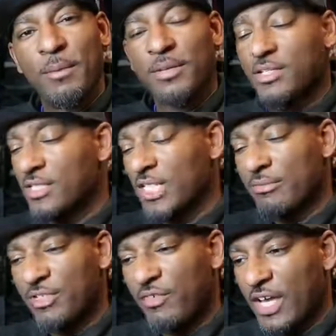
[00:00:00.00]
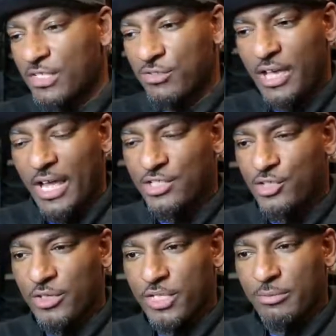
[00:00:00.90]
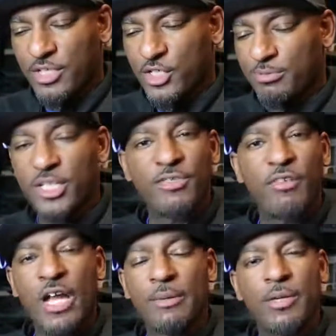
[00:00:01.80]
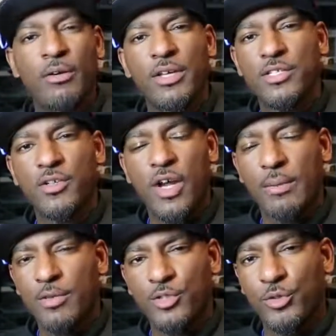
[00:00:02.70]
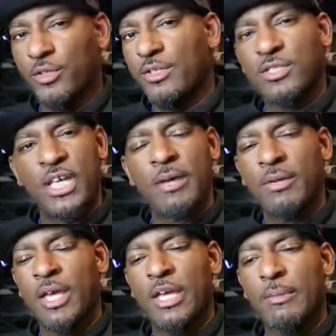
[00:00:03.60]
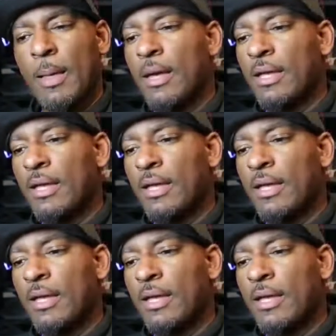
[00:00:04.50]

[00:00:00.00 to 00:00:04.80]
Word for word: But this is Lynwood's Finest. If you guys enjoyed the message, please follow me on Instagram or Twitter at the same name.